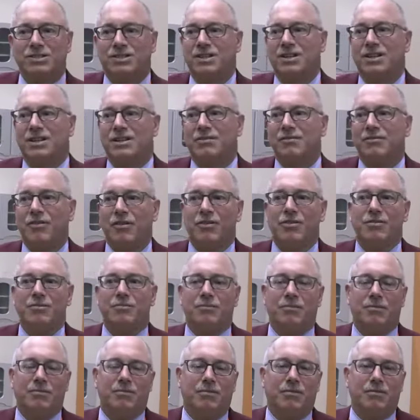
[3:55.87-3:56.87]
It very
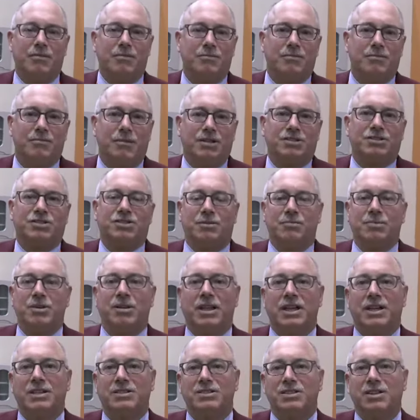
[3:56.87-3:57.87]
much
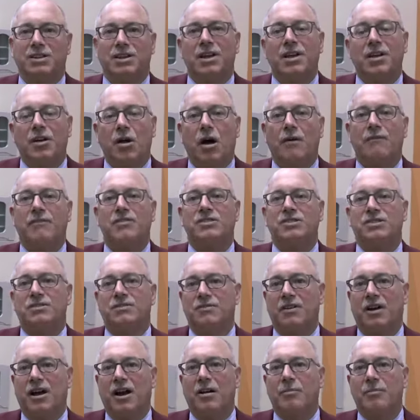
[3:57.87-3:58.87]
simulates an office
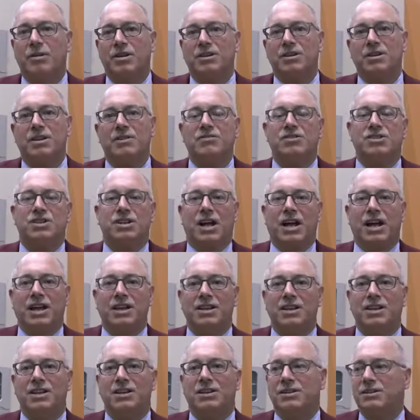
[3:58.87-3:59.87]
environment and gives you an
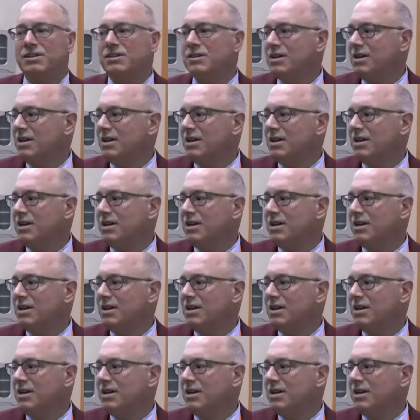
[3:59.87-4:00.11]
idea